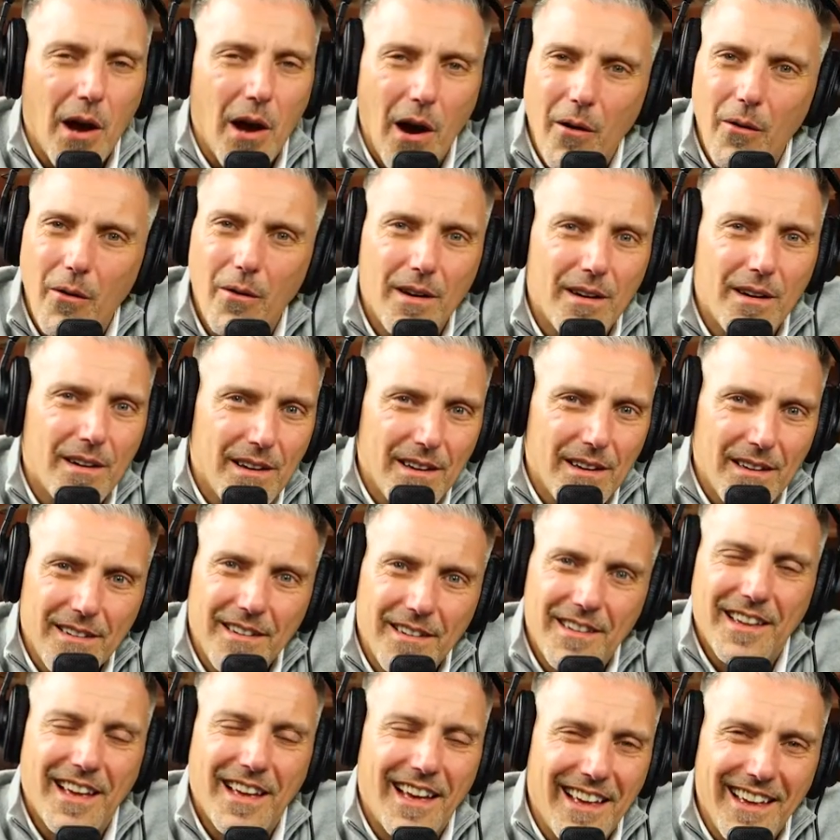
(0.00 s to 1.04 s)
I know.
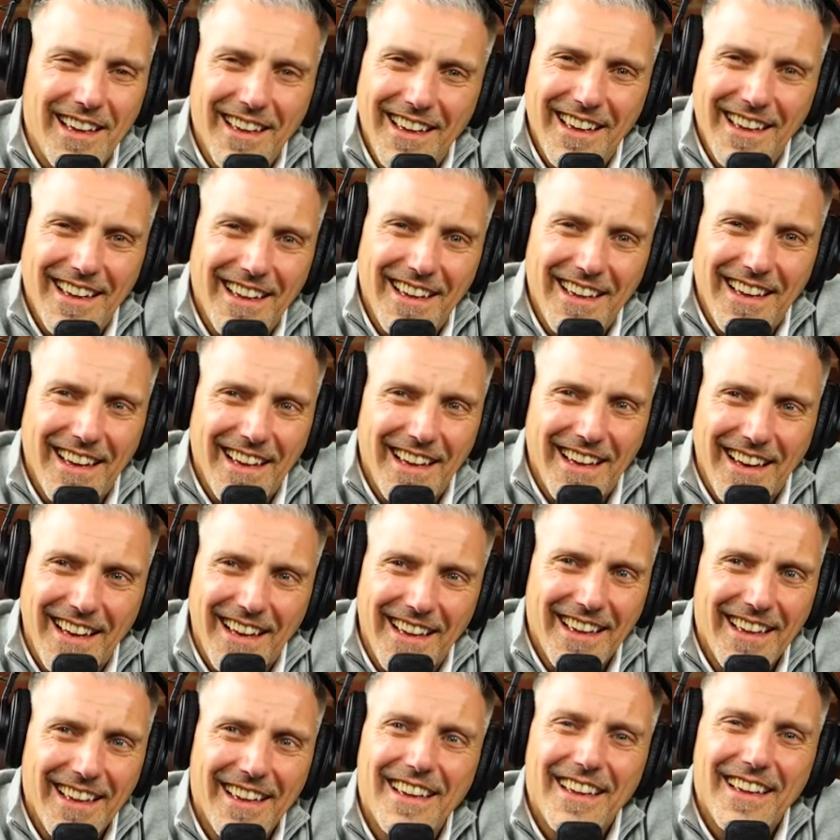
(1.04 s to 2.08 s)
right. Right.